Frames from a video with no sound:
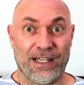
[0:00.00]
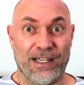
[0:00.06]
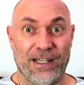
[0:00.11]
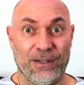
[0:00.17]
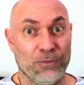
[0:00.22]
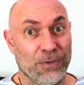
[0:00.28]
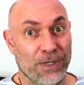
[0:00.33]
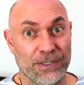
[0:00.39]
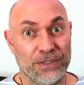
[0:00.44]

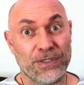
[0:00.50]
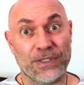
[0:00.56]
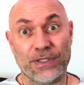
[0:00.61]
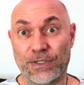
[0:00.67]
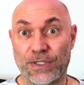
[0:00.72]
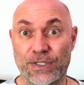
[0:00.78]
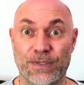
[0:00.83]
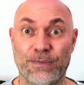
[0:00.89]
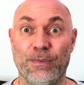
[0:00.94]
well, you
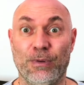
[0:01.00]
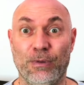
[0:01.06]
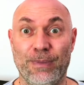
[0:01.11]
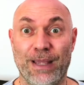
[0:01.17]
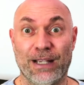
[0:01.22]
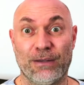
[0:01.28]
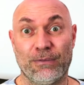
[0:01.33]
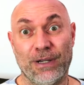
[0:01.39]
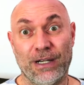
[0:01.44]
got a small
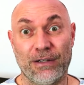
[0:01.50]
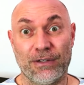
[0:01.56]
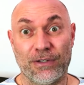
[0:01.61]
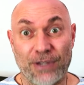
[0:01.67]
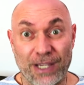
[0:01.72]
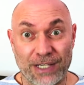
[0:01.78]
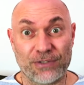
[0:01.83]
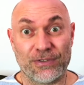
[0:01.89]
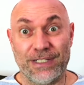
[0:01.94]
bag where
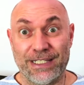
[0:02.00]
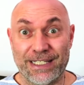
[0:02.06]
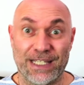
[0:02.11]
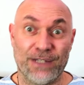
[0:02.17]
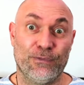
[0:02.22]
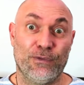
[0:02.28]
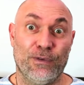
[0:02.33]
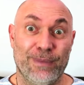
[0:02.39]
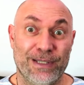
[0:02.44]
you actually
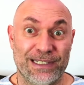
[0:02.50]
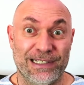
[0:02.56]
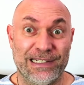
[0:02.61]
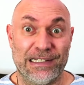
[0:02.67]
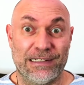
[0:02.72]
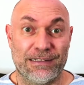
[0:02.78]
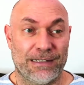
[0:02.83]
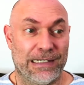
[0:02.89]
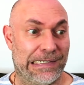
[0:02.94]
can vomit in
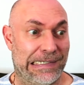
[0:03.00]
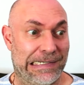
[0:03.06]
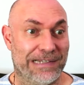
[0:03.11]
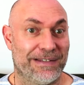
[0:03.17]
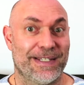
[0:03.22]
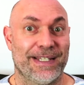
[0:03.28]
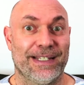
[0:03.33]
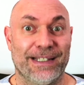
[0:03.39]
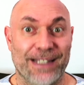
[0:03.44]
it. It's
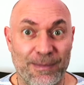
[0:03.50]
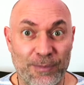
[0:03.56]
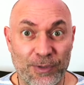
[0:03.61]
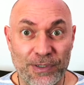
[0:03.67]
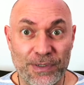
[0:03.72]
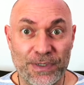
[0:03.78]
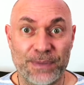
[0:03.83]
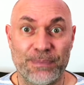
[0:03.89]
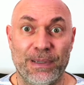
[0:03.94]
nothing
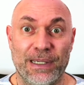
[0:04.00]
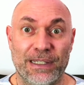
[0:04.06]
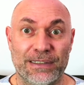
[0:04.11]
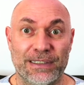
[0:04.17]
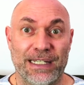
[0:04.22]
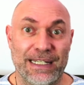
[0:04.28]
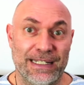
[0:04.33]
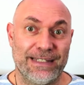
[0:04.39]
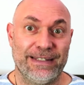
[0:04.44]
glamorous,
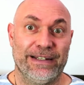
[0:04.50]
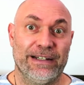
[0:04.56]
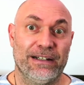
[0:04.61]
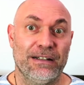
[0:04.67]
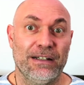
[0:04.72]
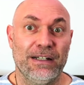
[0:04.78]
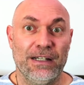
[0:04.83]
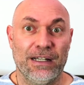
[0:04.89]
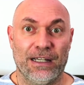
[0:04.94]
but it's there.
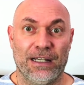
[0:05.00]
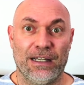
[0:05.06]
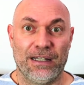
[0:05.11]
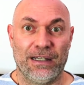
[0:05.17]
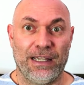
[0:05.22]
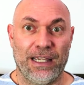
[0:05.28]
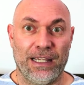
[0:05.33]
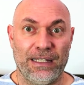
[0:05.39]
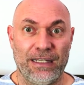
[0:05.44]

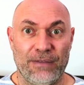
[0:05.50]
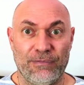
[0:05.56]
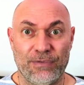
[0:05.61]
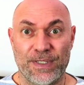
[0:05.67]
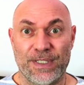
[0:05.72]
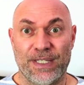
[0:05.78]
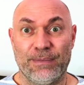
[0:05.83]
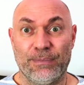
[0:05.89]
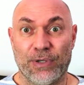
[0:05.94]
And every
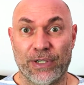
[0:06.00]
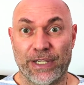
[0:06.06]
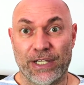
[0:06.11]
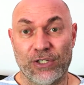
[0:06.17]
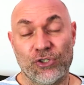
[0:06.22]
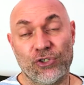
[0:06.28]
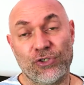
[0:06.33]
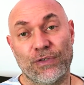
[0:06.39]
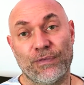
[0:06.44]
seat
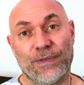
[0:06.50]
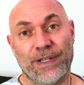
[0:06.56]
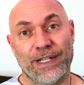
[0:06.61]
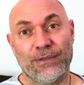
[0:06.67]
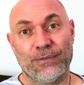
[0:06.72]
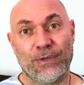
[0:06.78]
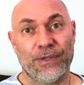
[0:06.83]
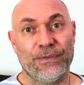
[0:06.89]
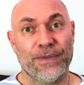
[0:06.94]
pocket, you should
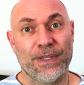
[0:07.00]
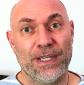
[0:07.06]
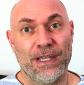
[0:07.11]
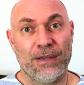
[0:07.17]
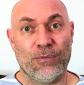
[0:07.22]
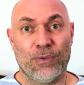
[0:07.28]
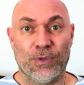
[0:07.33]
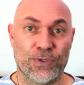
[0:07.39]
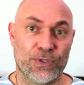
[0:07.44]
find one.
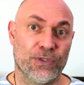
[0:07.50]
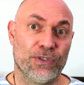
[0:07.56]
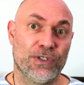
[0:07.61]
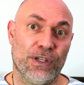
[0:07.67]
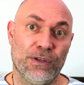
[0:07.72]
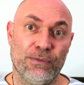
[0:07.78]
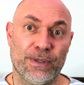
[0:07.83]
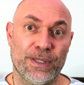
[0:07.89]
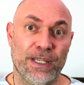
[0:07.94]
Once you're
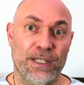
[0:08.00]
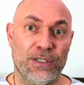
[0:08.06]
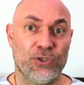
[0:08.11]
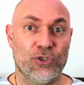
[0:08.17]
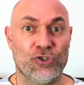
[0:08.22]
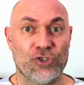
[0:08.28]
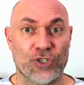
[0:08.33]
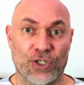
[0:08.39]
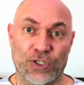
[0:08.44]
done with it,
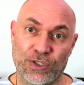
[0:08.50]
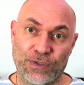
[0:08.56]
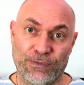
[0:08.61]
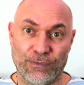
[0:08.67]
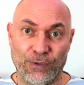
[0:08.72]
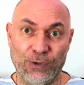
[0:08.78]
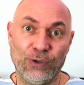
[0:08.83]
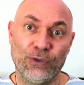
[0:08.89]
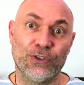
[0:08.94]
you just
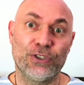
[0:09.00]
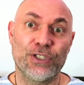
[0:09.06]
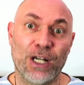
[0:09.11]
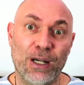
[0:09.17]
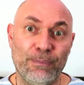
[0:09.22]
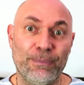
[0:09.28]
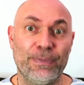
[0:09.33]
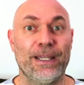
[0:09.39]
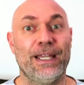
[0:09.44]
fold the
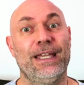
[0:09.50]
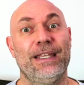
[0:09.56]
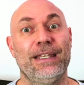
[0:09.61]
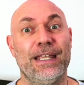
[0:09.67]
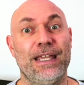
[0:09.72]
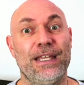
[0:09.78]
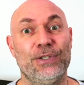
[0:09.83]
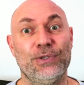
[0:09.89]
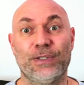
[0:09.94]
top, and
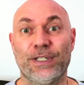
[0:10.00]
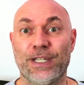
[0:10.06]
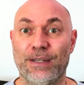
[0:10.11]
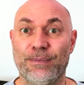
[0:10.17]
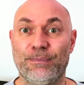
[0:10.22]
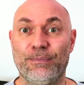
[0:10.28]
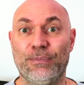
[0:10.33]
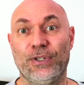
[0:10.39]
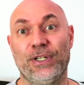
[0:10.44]
then you
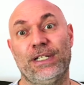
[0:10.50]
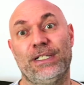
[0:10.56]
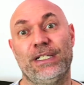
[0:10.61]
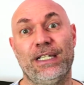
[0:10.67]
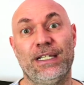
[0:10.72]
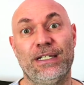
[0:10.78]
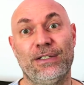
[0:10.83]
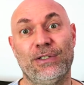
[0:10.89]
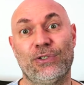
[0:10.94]
can put it
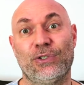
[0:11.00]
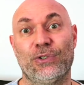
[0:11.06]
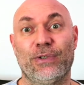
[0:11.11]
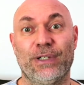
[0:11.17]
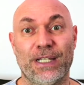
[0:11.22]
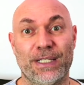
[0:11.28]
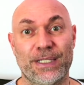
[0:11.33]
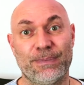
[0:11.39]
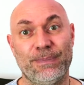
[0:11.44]
in the
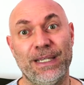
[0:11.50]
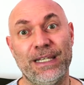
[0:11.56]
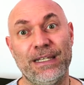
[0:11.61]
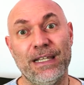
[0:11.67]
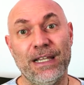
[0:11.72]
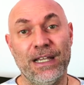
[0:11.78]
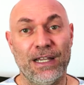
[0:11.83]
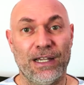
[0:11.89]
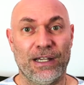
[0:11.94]
toilet bin.